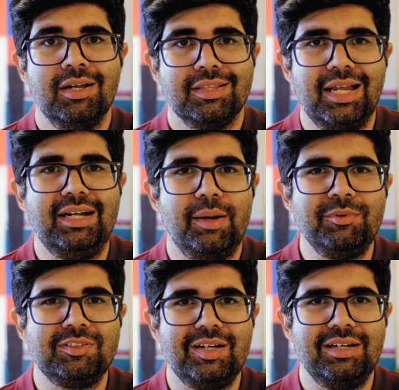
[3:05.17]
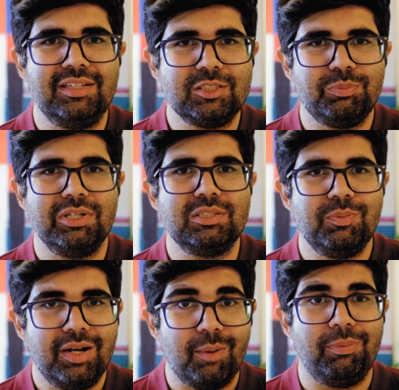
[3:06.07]
that demonstrate this
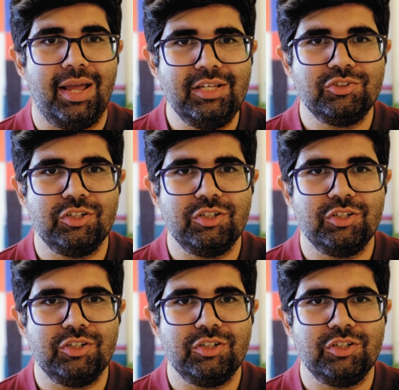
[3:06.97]
principle applies